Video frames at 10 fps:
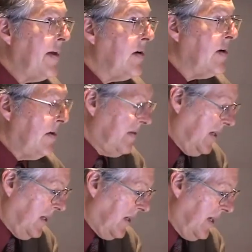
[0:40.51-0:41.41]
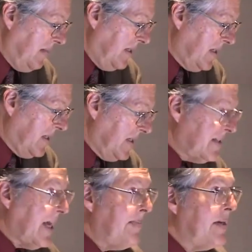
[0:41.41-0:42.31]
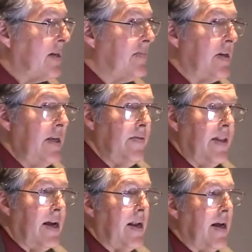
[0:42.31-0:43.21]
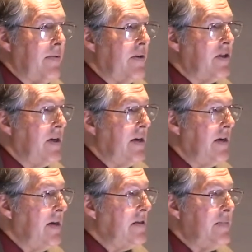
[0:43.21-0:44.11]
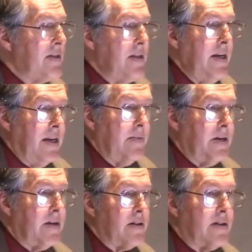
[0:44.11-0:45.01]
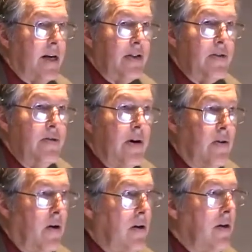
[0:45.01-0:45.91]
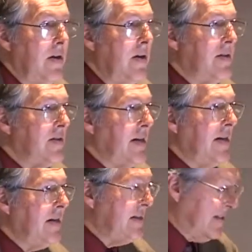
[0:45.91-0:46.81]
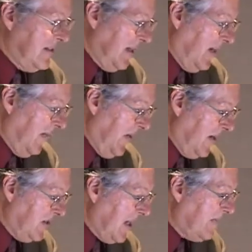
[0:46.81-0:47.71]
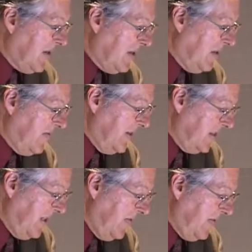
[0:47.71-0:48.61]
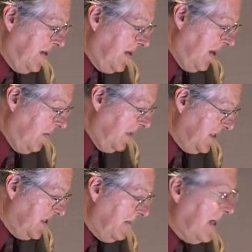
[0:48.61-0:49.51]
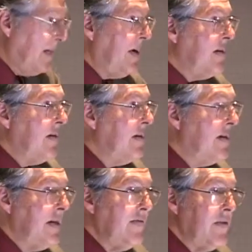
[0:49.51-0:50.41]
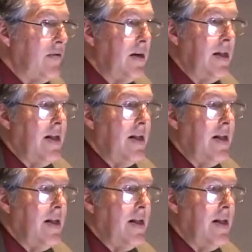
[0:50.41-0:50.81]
called climate skeptics. But even that language is misleading because, as you know, all scientists are skeptical of received wisdom. And I'm not going to give you